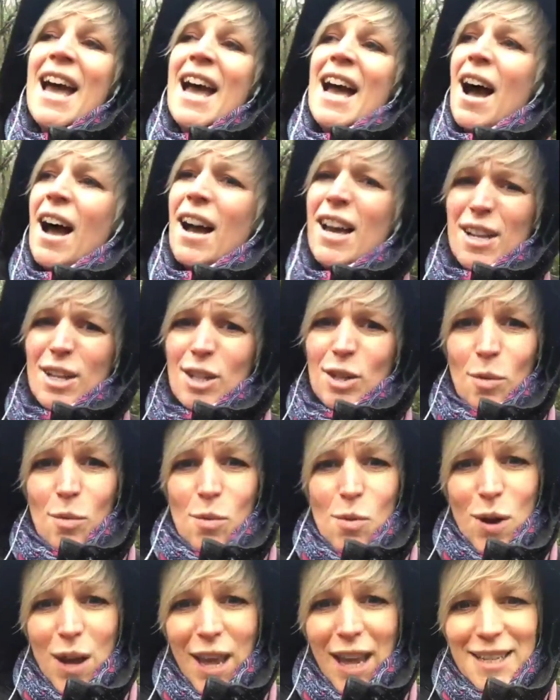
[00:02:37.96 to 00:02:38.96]
I'm going to stop
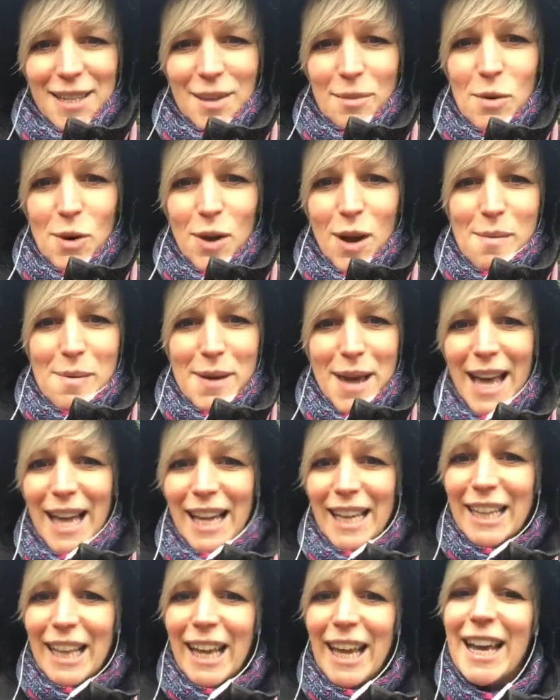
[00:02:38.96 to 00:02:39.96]
walking because I'm walking up a
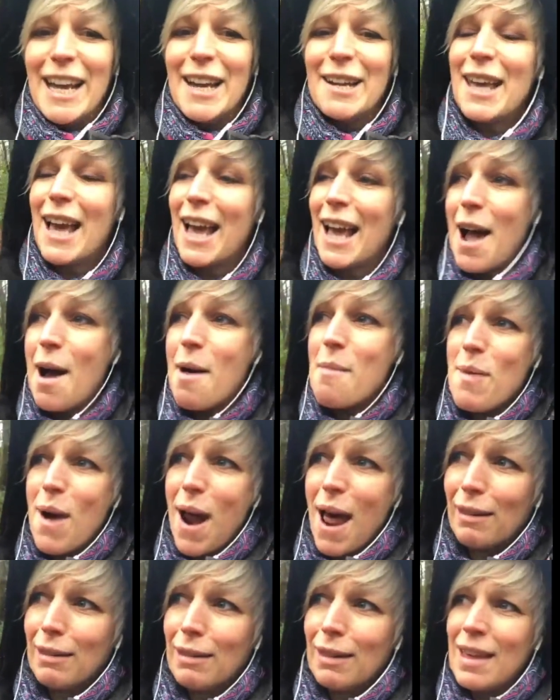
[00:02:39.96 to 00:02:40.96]
hill and I'm getting out of
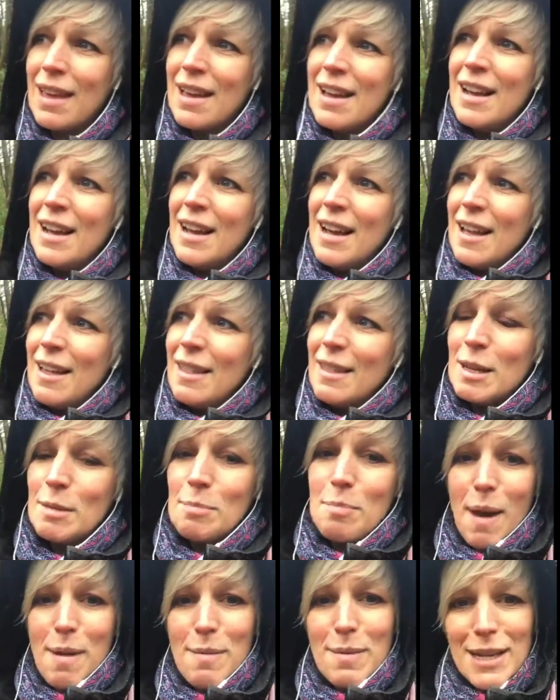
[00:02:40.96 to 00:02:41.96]
breath. This
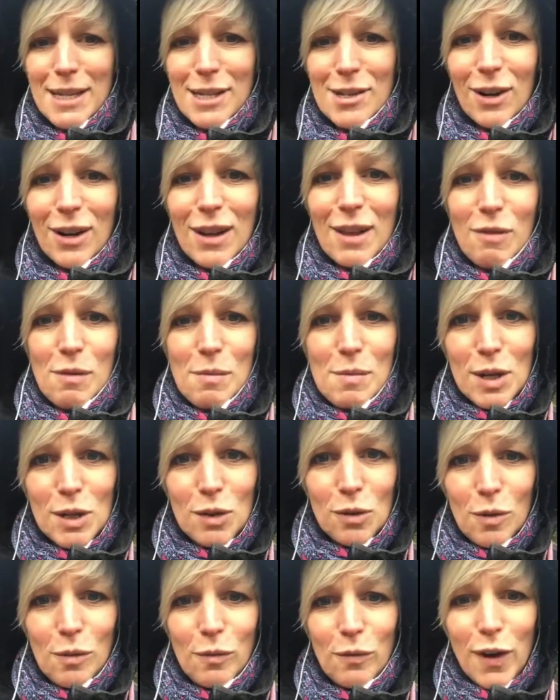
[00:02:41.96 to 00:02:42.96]
baby is not leaving much
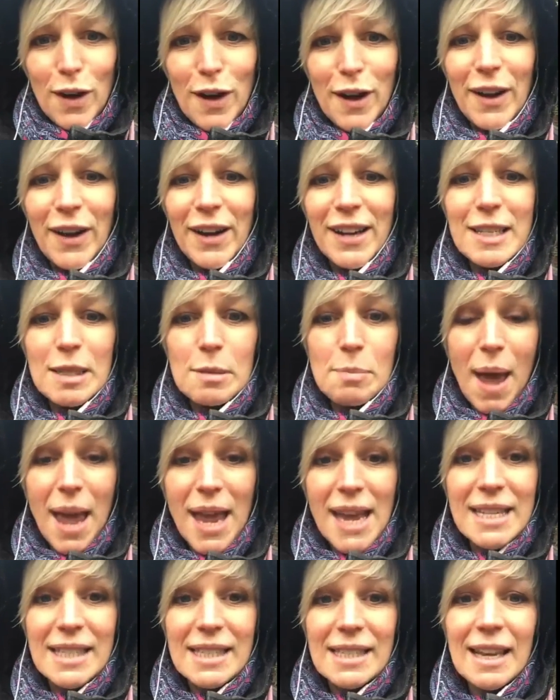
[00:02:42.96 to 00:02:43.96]
room for
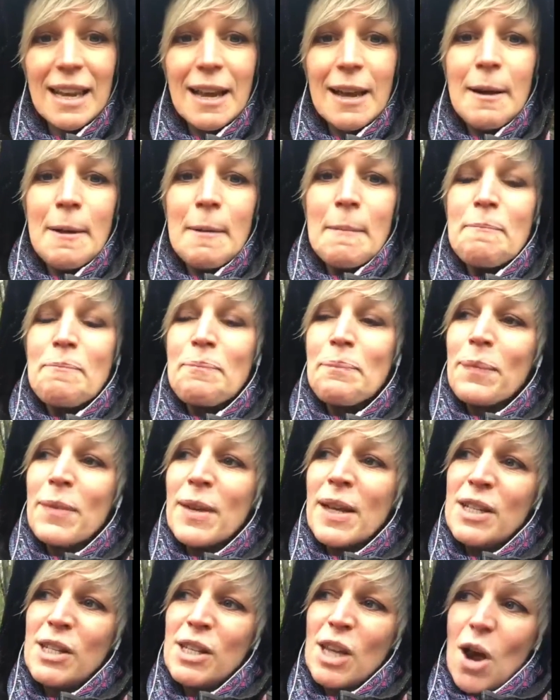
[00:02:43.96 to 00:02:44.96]
space.
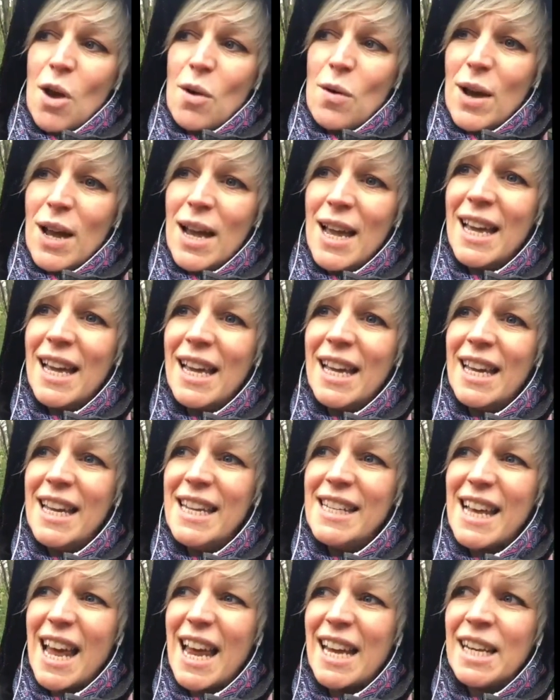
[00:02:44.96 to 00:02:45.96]
So he
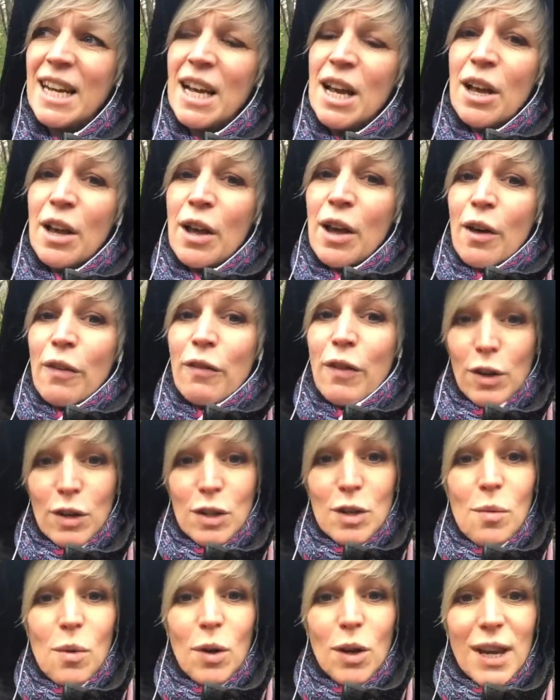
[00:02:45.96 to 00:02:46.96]
said, focus
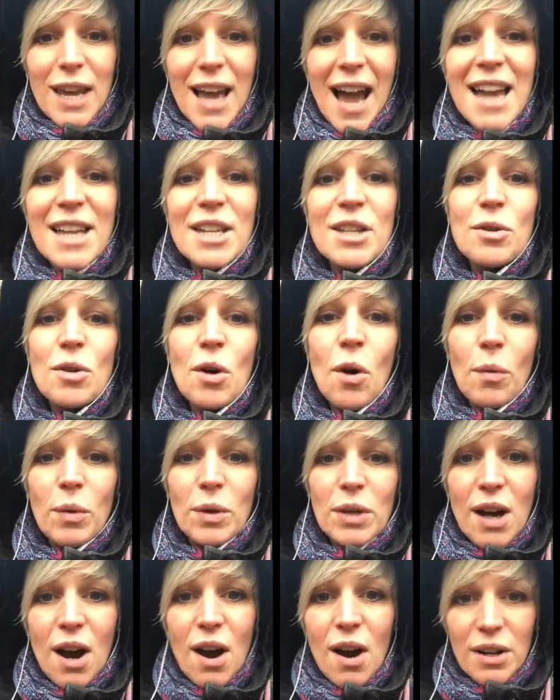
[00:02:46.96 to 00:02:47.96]
on what you can do, not what
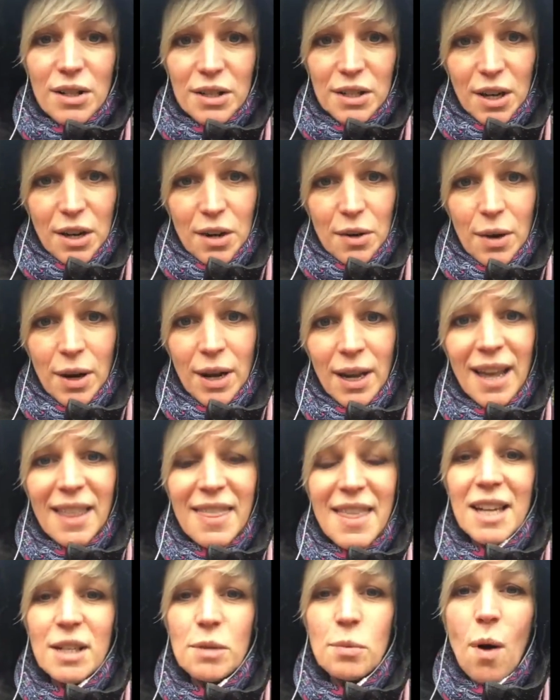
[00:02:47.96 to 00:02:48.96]
you can't do. And
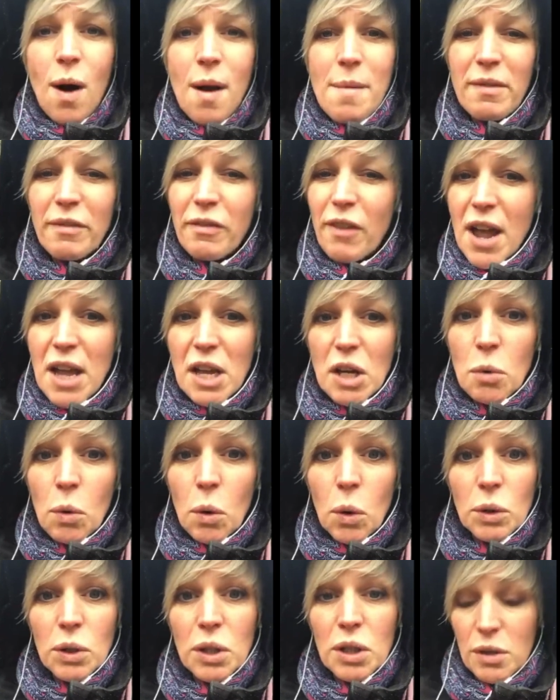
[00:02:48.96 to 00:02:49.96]
that's what I'm inviting you
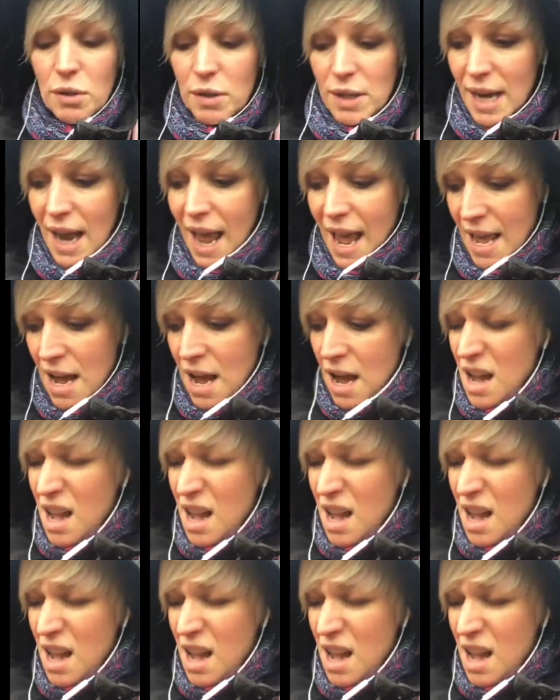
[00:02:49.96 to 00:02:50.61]
all to do today.